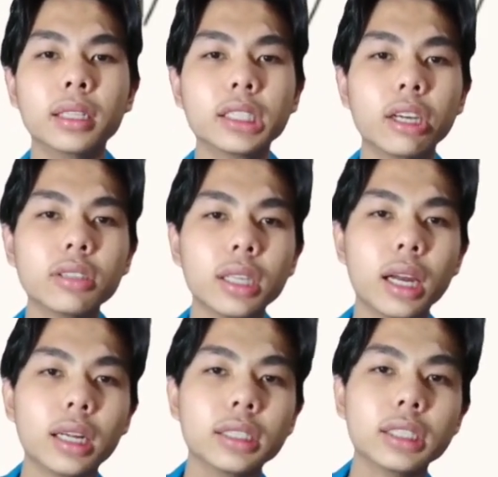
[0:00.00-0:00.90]
The sounds
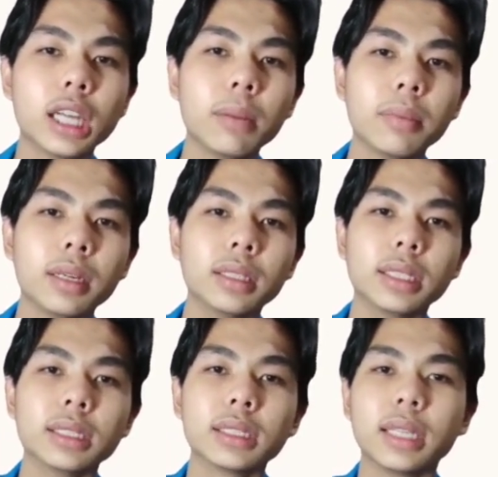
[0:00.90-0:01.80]
are described
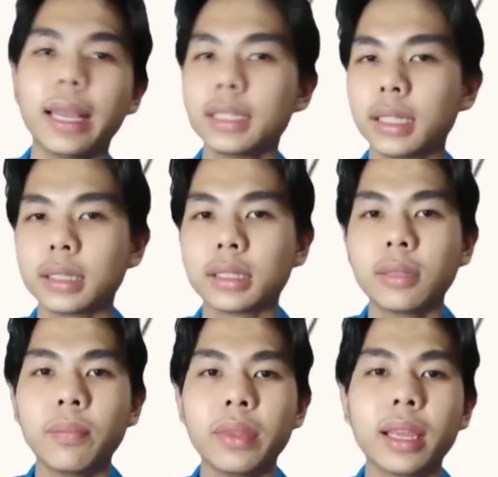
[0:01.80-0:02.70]
as nasals.